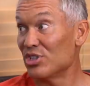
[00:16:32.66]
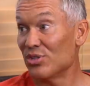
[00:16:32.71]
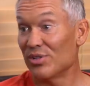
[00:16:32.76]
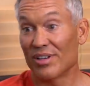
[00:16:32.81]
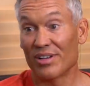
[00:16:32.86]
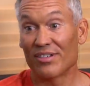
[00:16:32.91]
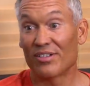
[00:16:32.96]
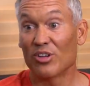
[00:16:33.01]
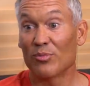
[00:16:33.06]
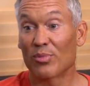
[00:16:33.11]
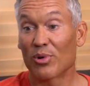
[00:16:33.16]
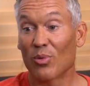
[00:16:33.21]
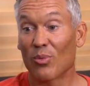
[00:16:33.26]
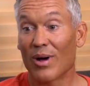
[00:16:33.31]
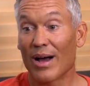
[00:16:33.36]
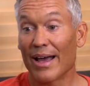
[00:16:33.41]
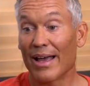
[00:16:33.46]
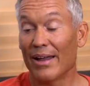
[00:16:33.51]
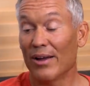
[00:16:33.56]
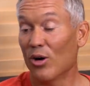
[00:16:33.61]
shooting super
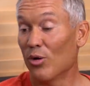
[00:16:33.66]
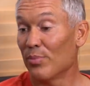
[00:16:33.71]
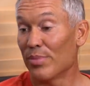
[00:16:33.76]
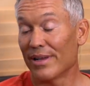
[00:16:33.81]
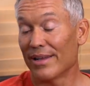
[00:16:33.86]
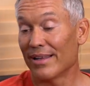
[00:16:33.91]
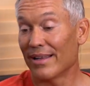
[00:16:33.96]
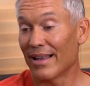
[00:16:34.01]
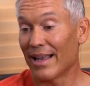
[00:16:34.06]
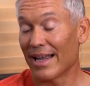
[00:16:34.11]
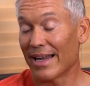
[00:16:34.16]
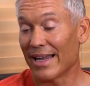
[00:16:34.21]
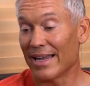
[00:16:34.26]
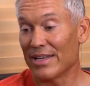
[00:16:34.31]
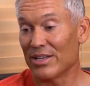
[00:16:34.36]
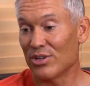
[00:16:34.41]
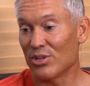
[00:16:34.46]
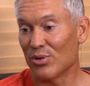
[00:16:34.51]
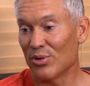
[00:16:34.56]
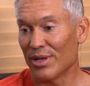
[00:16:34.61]
wide open like
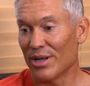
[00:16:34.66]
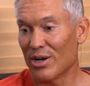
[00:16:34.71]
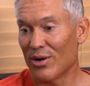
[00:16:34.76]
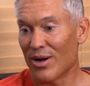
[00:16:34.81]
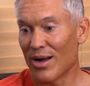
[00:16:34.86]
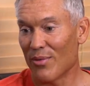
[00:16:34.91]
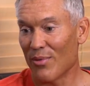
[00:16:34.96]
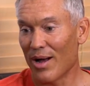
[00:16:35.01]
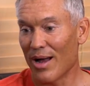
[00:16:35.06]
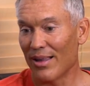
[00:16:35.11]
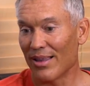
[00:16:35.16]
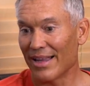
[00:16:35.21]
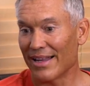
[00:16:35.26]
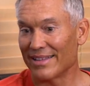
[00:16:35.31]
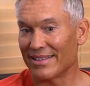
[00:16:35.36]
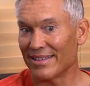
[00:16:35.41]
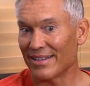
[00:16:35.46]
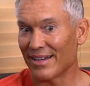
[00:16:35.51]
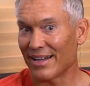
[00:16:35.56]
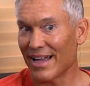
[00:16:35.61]
I do. You know, I, I
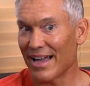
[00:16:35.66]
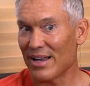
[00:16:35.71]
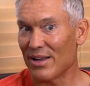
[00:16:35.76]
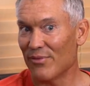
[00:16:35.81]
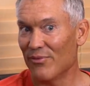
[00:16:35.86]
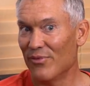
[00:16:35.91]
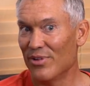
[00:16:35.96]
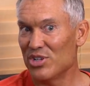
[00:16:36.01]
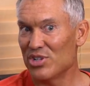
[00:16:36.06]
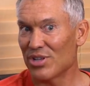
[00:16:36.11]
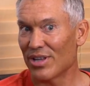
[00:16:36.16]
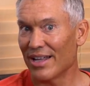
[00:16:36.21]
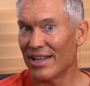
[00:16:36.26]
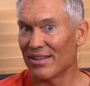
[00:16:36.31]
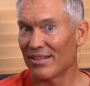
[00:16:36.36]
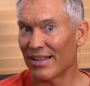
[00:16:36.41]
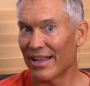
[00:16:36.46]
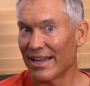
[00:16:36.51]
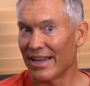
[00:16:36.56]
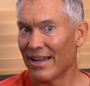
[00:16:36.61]
like to kind of
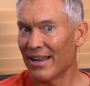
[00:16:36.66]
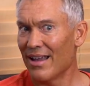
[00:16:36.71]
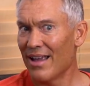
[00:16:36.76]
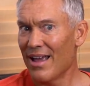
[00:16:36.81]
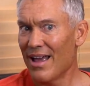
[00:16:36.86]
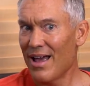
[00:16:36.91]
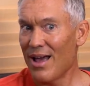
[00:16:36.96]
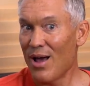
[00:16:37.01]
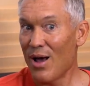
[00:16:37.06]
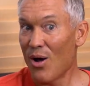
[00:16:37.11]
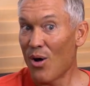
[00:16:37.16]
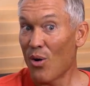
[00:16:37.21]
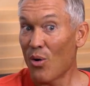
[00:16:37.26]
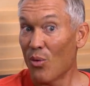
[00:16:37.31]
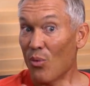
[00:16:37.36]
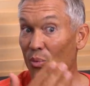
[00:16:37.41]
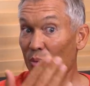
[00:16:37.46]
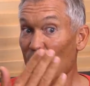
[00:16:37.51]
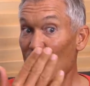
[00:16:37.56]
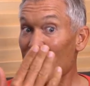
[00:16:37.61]
visualize like
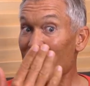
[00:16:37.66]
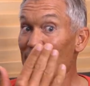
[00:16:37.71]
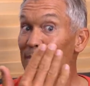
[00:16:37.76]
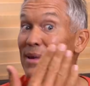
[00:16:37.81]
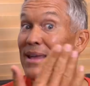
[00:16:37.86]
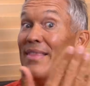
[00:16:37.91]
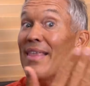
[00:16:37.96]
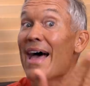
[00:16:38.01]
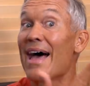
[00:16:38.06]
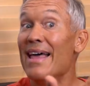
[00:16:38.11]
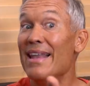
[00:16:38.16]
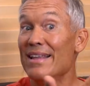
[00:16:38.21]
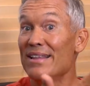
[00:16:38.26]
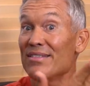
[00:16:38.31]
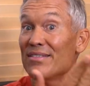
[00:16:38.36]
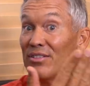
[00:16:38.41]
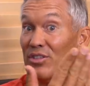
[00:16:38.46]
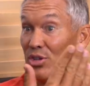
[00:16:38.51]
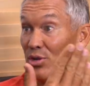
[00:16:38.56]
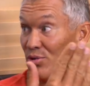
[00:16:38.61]
maybe that
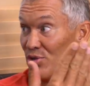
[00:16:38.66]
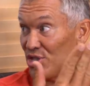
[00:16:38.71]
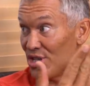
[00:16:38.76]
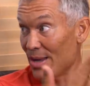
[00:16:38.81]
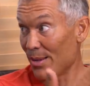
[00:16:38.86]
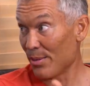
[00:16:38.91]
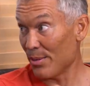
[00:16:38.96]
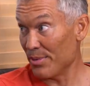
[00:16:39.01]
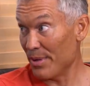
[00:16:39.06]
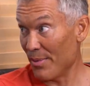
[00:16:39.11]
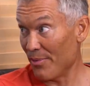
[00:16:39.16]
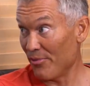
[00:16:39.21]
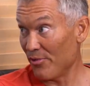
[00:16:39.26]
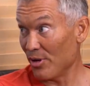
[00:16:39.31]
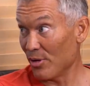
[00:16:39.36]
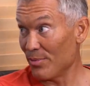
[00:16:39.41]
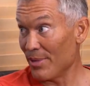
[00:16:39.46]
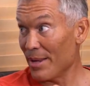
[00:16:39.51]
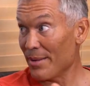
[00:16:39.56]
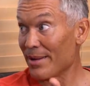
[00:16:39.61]
is too shallow the
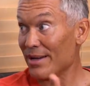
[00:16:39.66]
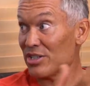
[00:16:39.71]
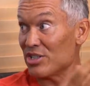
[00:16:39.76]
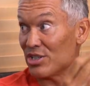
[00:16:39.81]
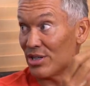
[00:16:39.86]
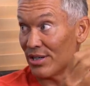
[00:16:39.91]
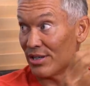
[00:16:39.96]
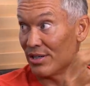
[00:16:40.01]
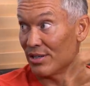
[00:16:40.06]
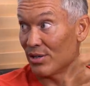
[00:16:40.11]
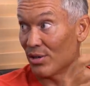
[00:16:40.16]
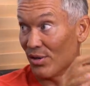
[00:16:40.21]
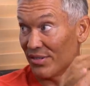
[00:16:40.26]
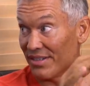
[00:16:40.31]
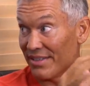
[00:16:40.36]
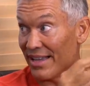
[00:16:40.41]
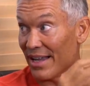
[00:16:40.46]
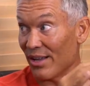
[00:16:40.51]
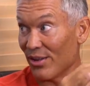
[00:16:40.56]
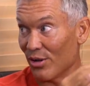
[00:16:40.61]
field. Maybe mm -hmm. I mm-hmm. should
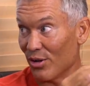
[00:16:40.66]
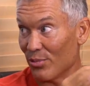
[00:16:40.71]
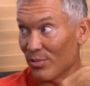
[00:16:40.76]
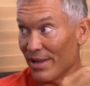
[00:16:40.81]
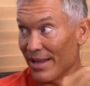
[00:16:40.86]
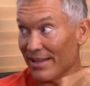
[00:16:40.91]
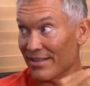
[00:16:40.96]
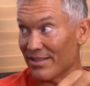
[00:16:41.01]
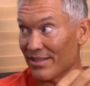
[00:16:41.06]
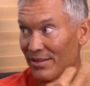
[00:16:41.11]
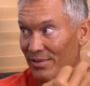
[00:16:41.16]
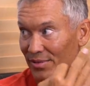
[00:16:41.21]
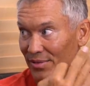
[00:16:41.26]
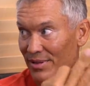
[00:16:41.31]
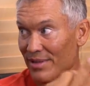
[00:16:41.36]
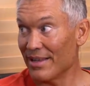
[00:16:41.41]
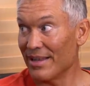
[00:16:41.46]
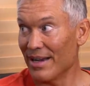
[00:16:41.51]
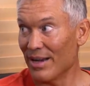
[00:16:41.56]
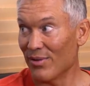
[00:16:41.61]
close it down a little bit to yep.
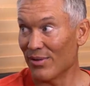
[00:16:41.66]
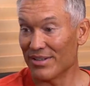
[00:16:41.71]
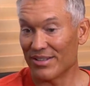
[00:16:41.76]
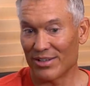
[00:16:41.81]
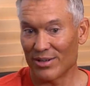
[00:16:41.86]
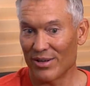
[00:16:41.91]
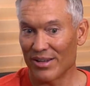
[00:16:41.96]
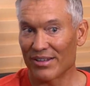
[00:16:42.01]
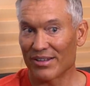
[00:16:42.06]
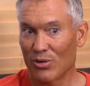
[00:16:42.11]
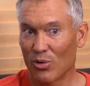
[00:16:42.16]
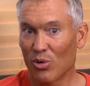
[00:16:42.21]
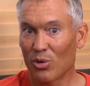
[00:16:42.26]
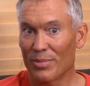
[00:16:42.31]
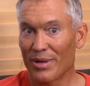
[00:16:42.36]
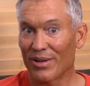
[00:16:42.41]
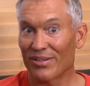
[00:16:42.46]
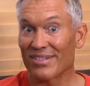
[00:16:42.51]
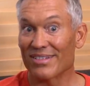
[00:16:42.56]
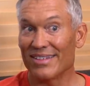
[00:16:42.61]
you know. And so that's cool
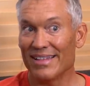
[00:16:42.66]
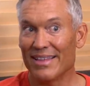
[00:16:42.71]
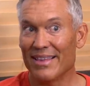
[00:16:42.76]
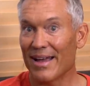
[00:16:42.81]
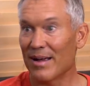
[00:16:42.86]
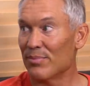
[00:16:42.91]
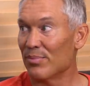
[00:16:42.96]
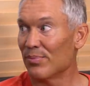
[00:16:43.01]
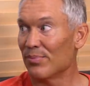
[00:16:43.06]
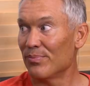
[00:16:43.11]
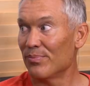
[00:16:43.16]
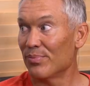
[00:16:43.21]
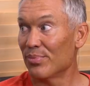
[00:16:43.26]
to be able to see that